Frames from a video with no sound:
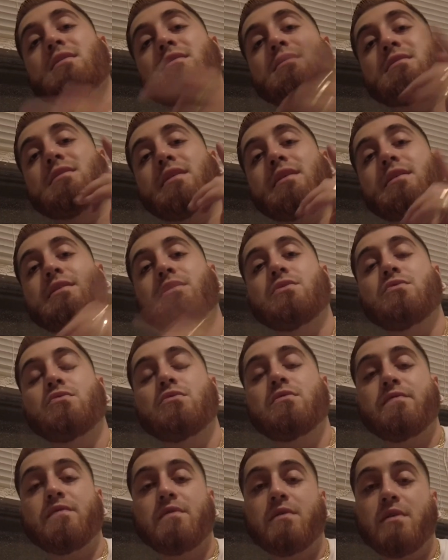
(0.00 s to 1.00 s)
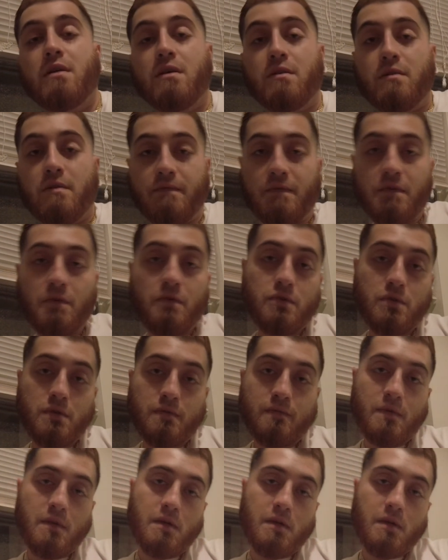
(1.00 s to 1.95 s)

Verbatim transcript: Stay tuned for other future